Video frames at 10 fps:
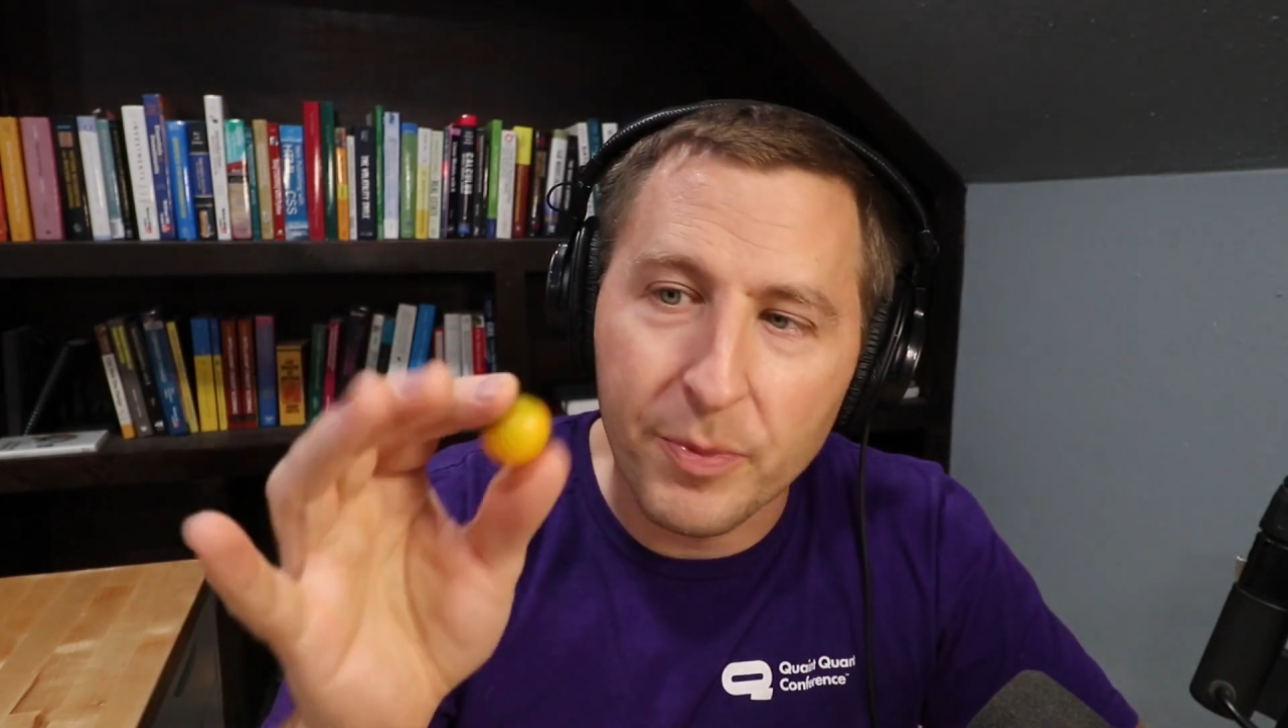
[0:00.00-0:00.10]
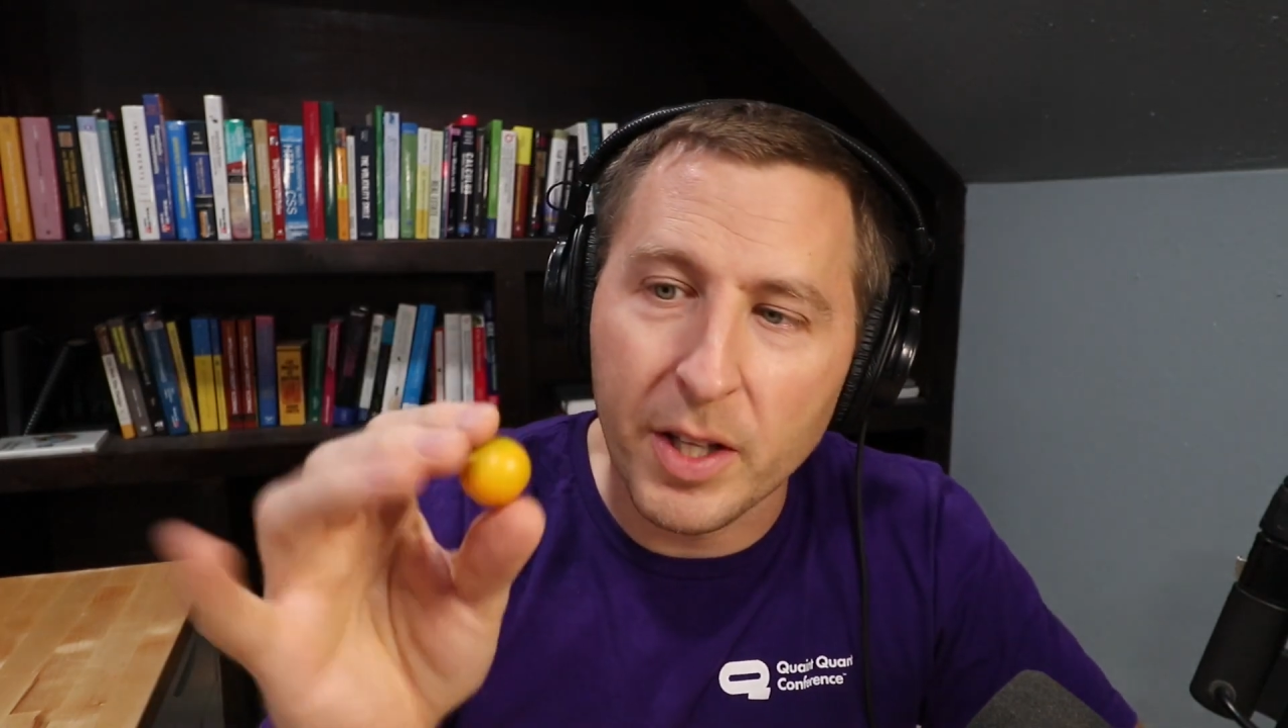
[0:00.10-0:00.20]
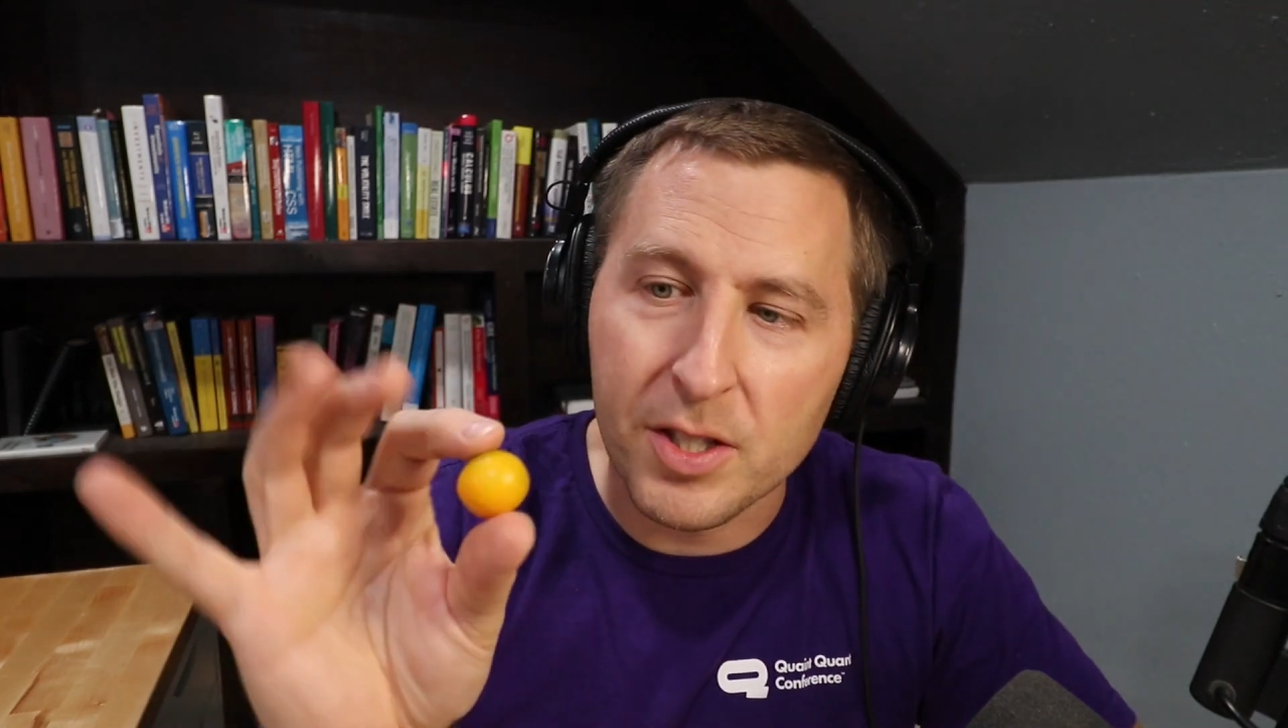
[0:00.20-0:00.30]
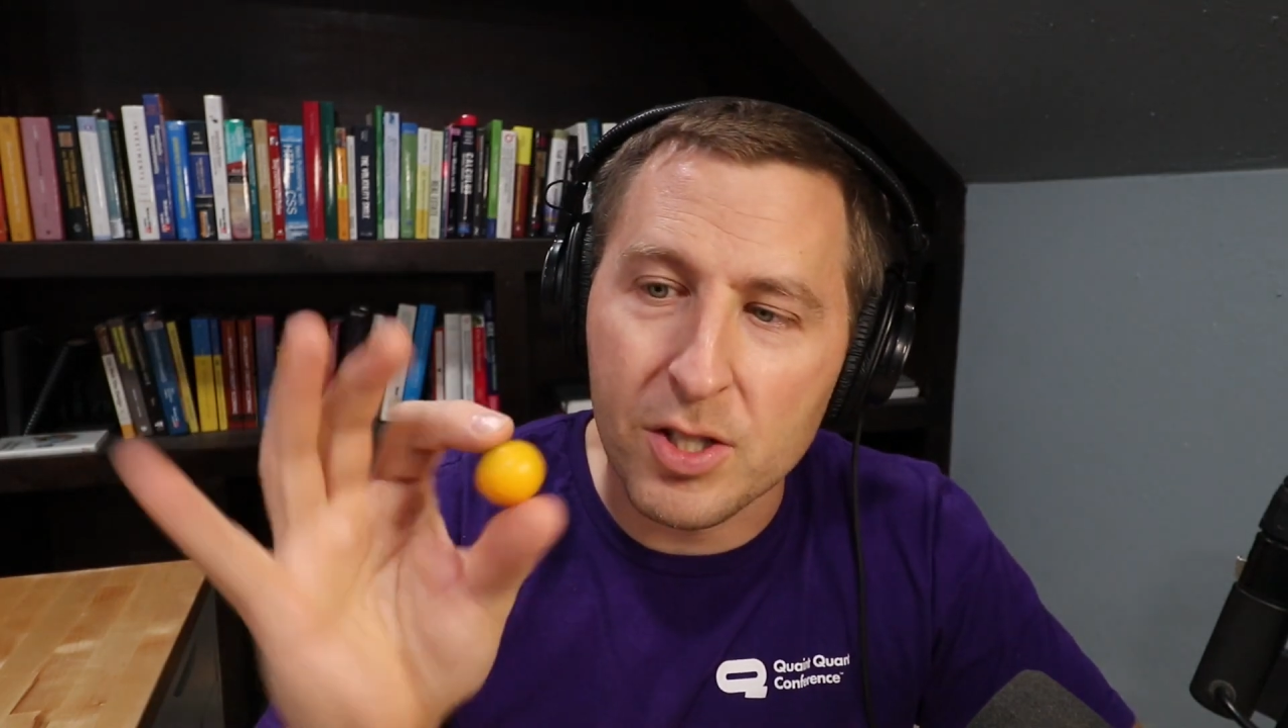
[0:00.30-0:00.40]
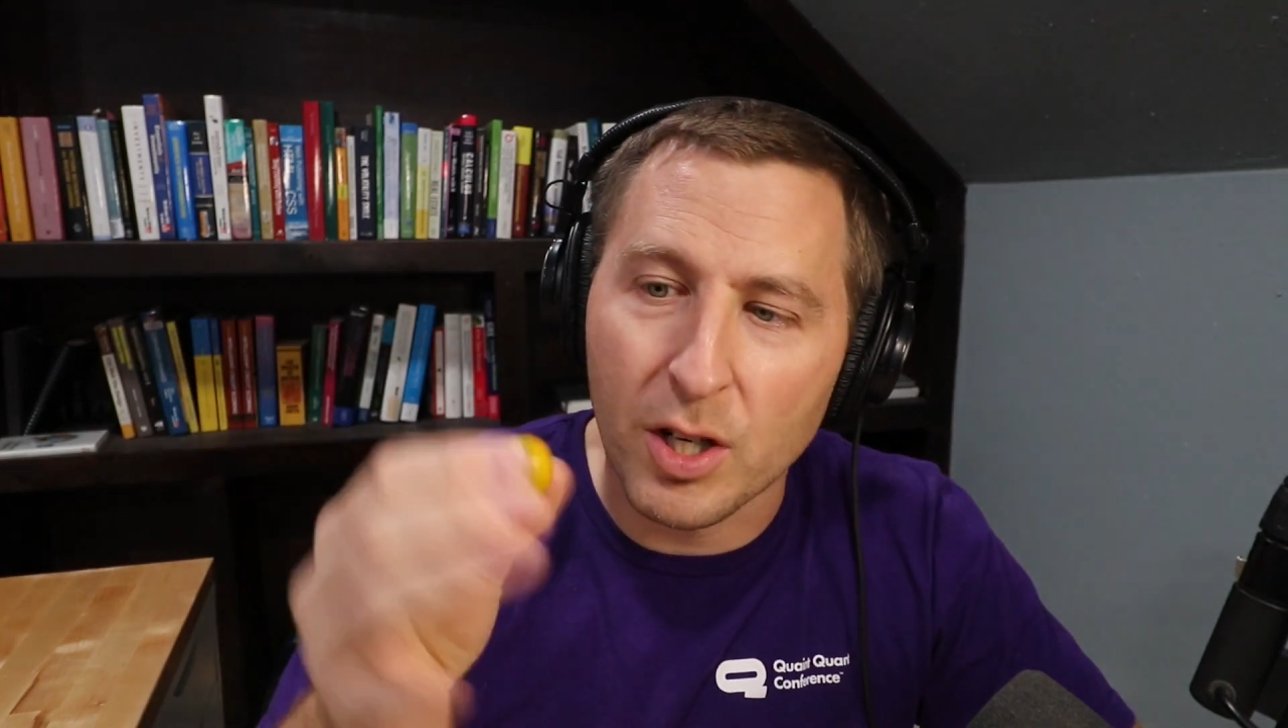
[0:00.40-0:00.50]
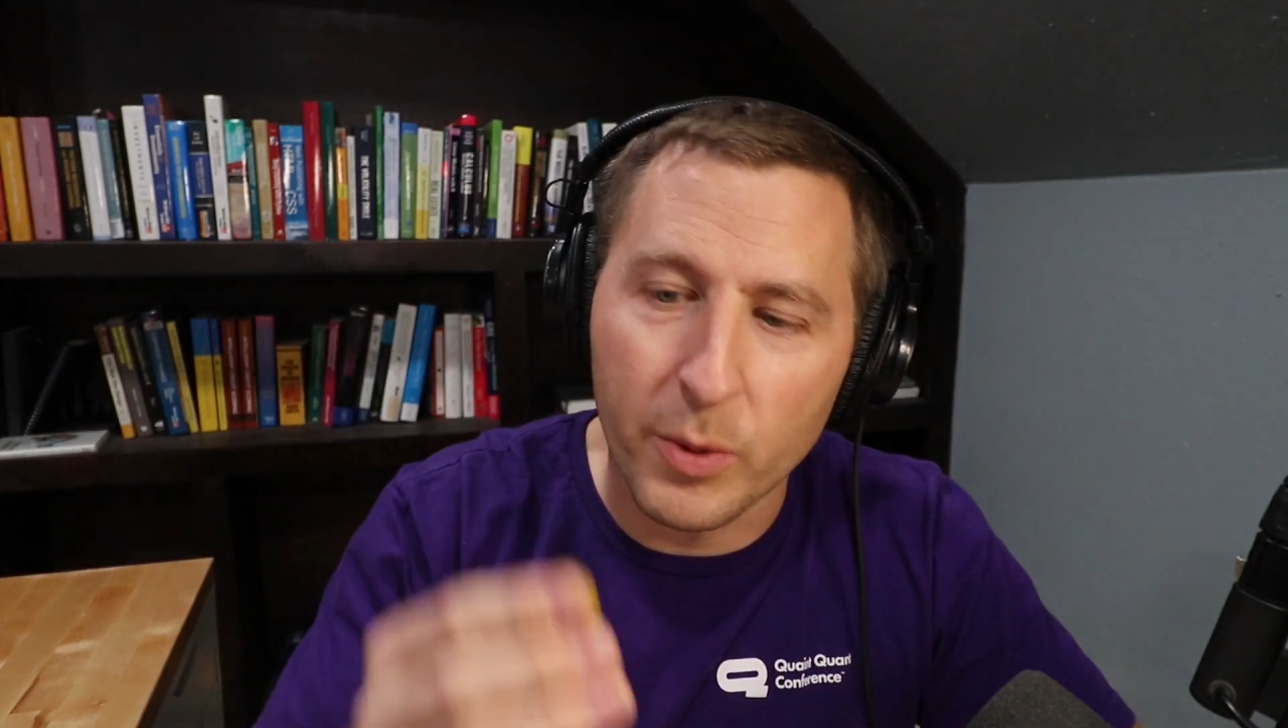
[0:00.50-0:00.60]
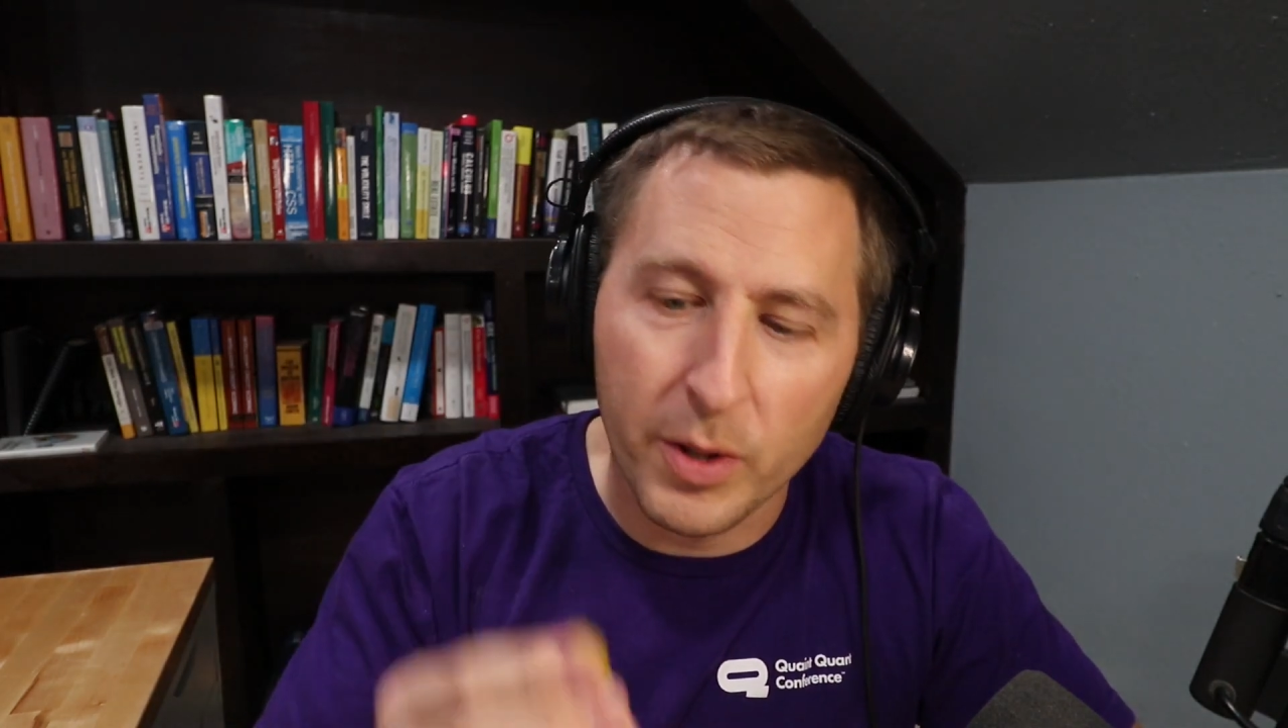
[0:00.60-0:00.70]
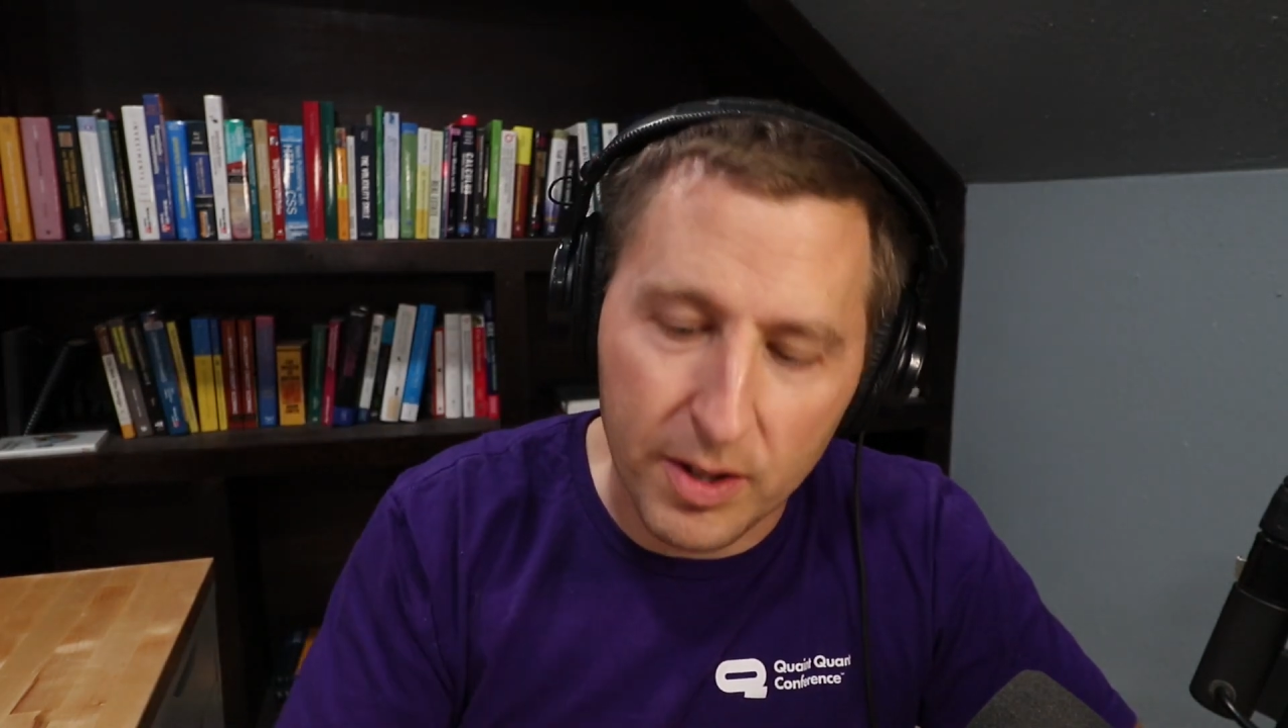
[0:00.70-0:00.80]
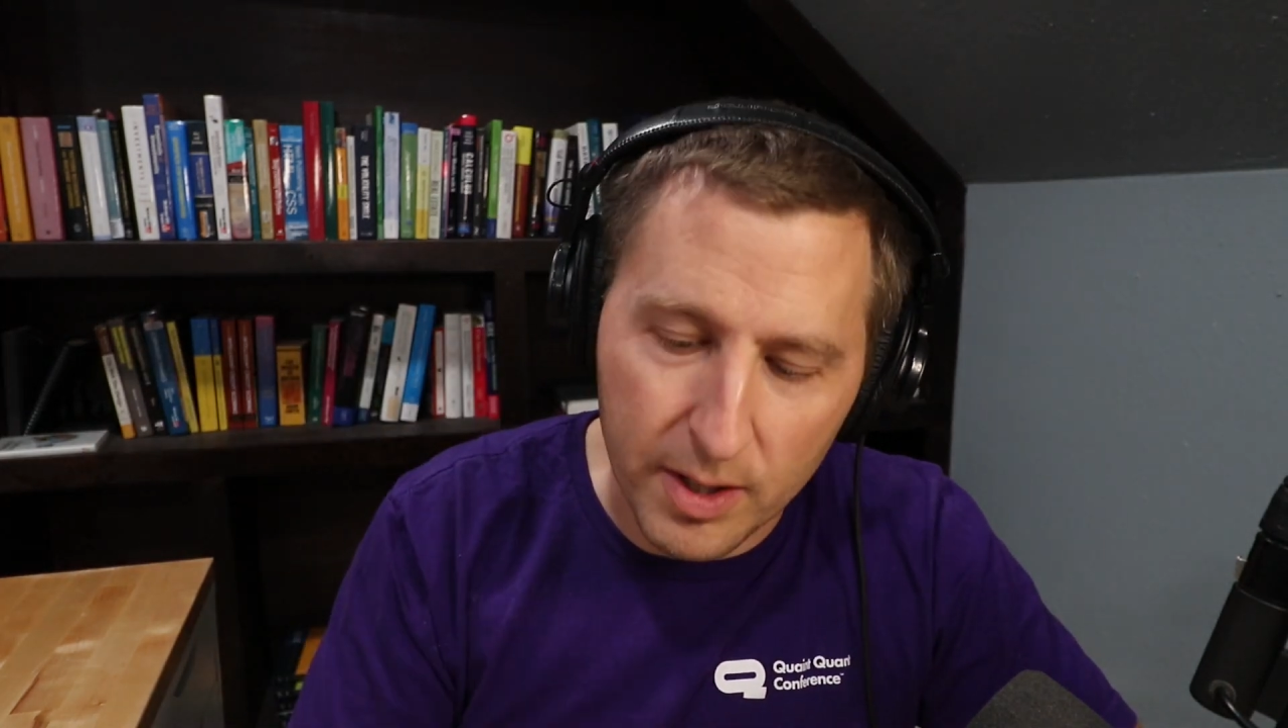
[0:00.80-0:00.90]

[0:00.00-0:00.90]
Let's start with